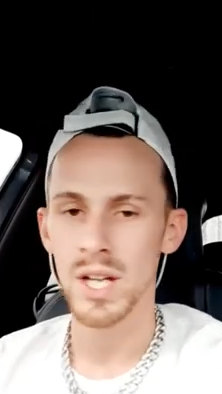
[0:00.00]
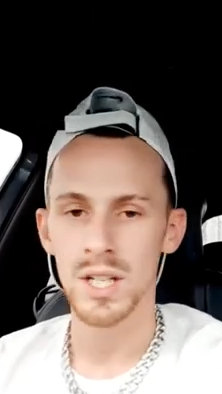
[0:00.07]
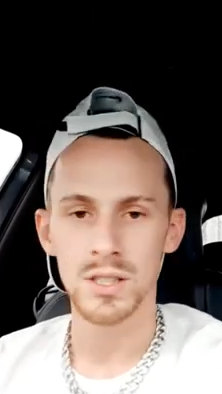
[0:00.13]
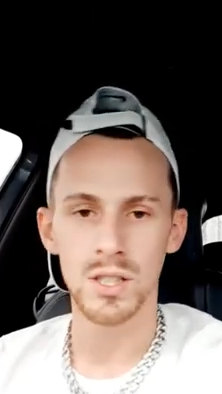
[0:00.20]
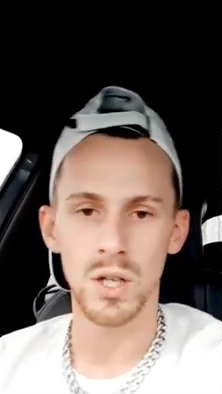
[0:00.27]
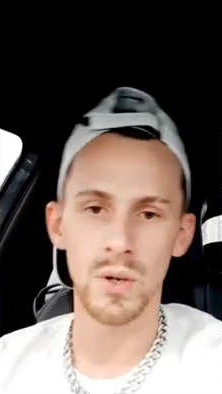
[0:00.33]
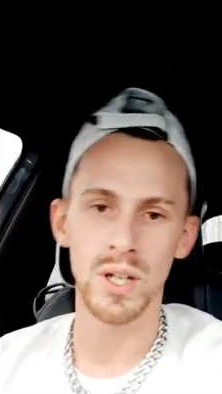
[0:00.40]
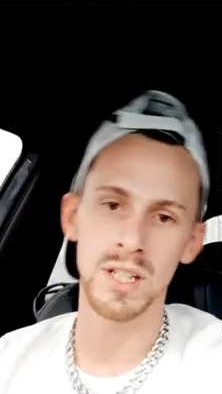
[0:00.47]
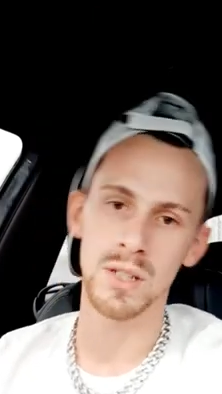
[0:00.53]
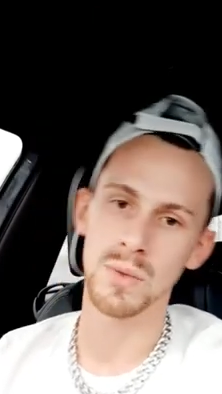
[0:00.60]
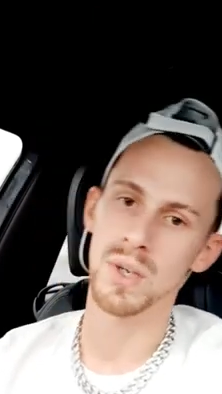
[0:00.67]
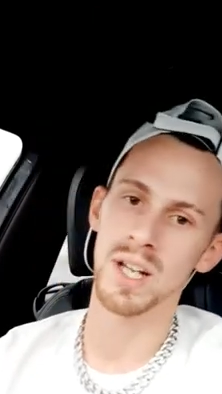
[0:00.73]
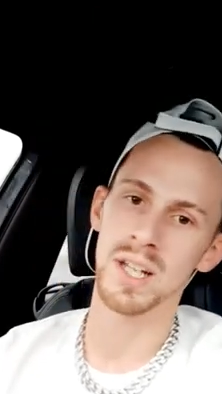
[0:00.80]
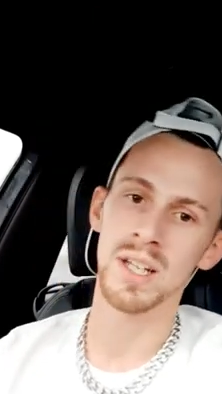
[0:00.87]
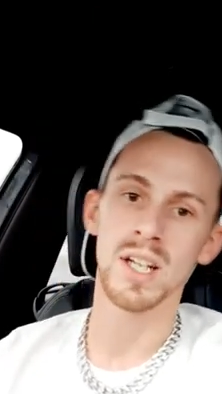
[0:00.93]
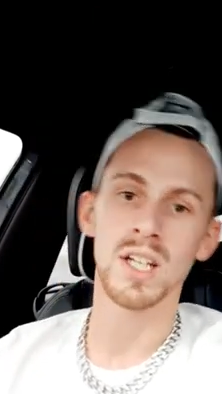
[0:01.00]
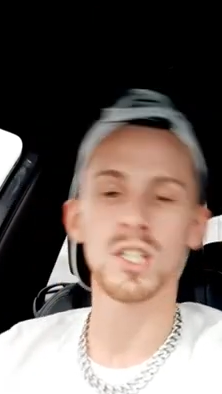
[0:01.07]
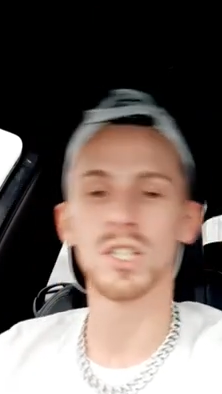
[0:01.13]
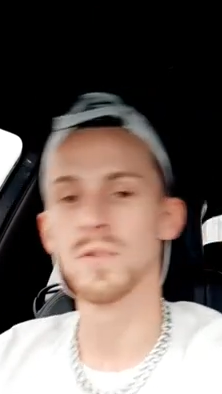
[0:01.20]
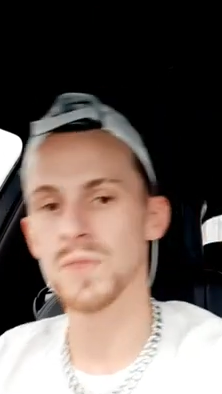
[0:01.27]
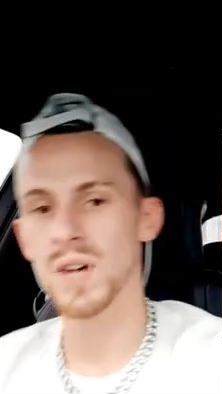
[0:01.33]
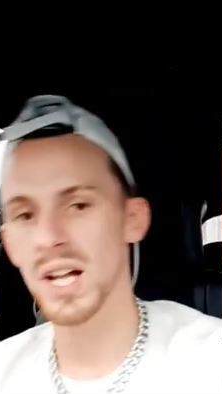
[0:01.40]
So anyway,
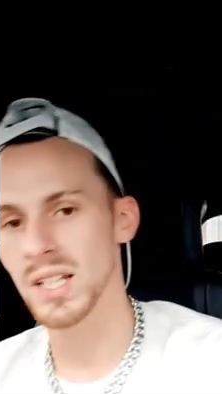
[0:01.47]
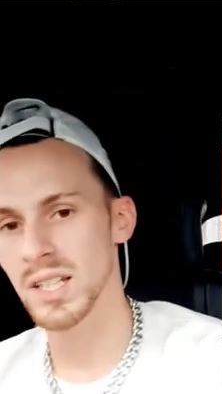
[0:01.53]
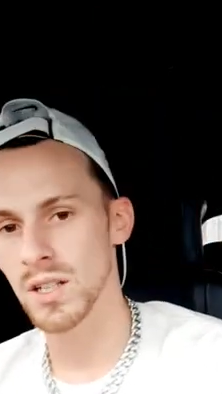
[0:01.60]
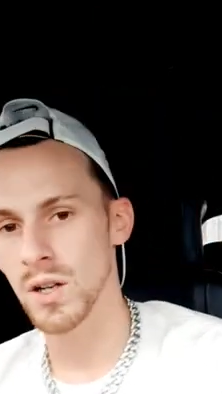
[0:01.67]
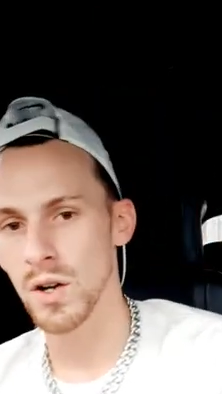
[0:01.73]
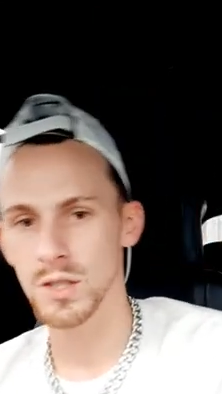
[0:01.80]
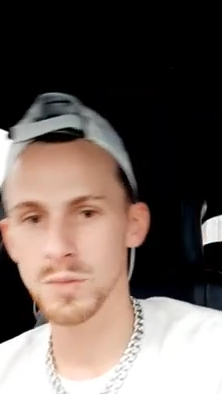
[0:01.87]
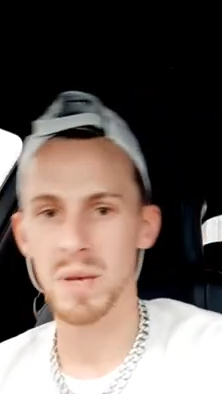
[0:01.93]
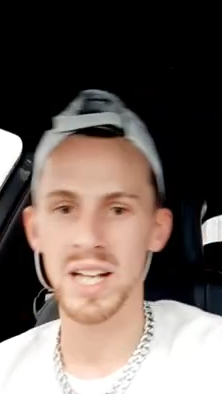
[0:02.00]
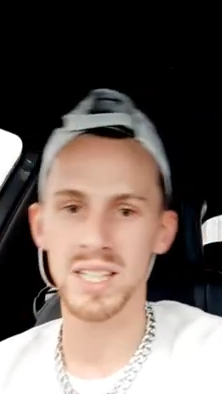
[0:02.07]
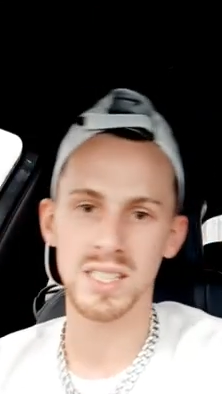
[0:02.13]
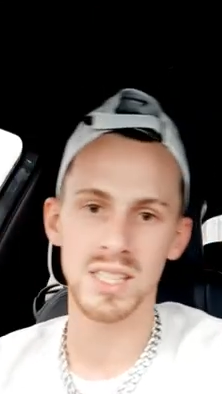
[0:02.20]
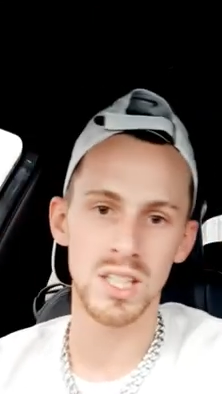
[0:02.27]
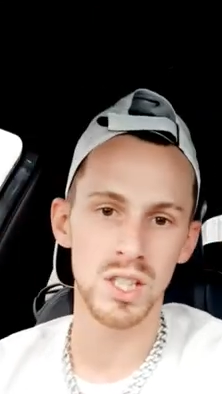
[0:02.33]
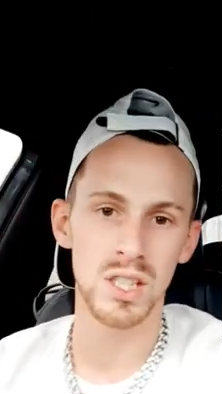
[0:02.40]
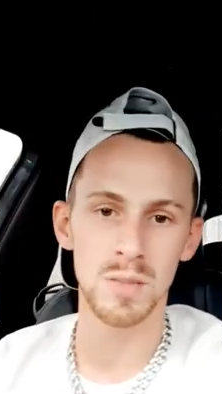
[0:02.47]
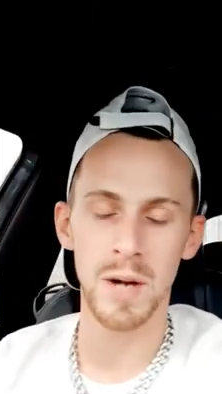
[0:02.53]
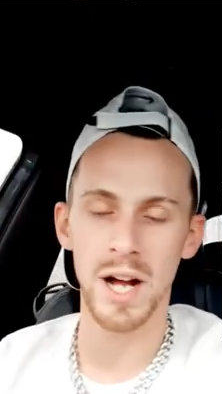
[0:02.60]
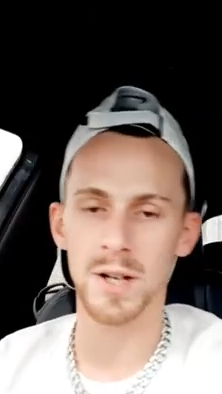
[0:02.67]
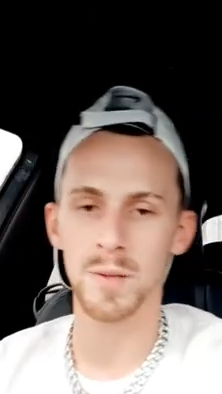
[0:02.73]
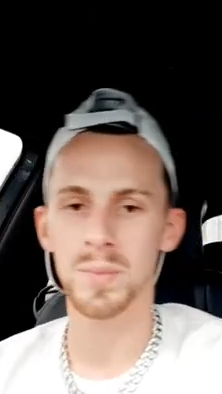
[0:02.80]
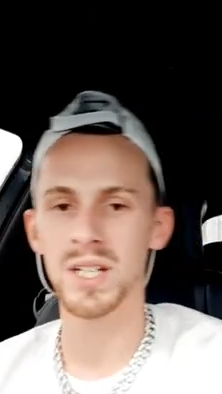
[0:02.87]
she finally calls back, say she's
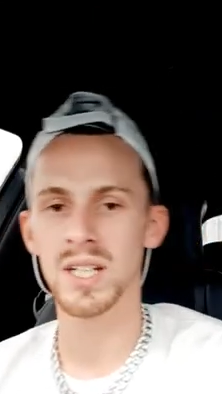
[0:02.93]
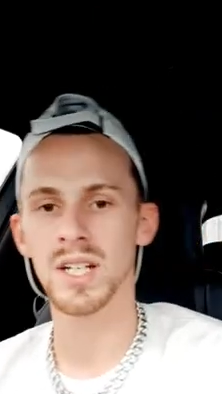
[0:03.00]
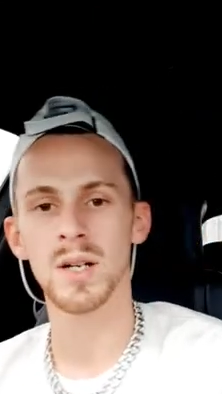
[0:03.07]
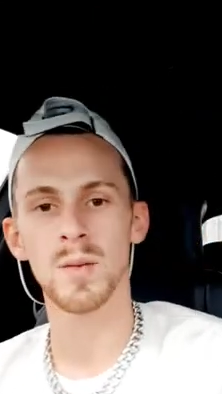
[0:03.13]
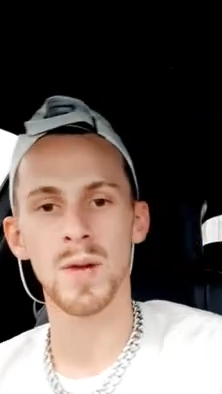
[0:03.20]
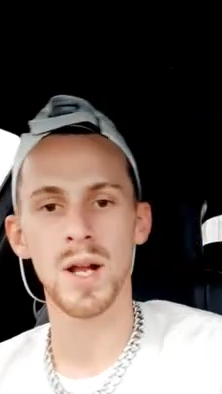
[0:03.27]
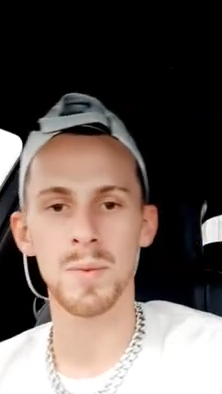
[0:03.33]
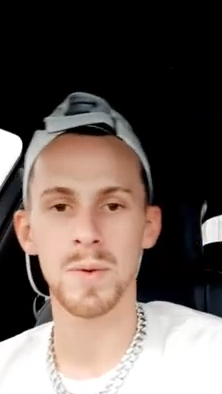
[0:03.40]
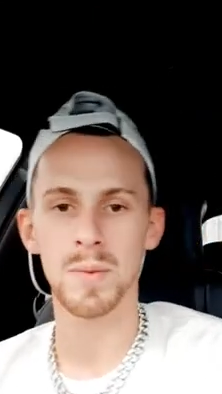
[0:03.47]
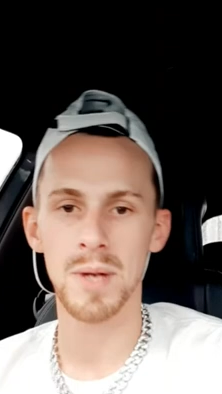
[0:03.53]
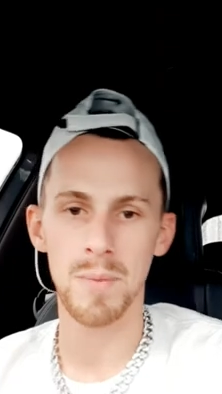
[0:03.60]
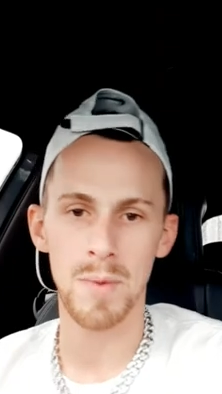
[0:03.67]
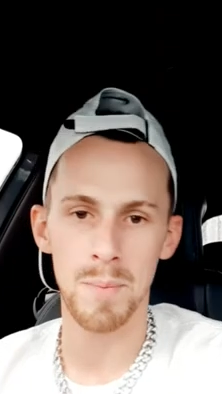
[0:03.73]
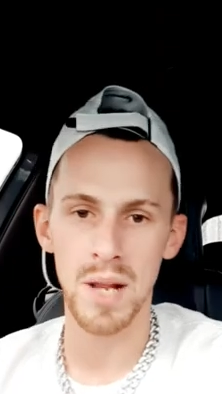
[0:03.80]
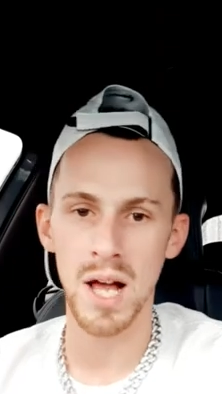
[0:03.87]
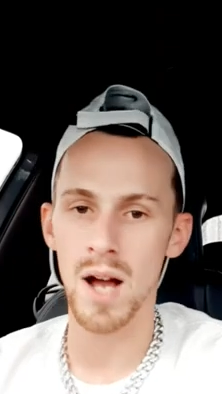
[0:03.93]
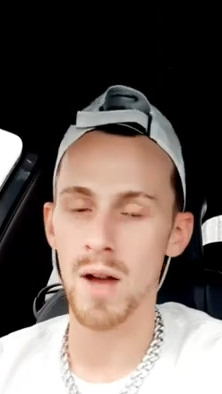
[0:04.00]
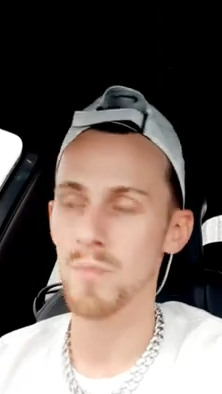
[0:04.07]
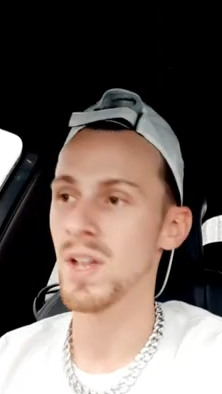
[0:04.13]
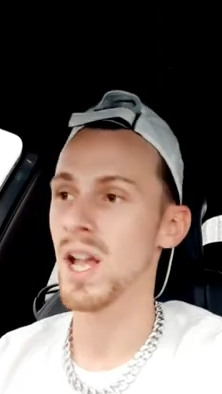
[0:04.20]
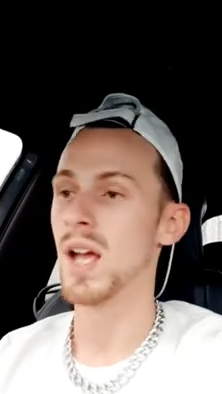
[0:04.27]
about to be there, blah, blah, blah, blah, blah.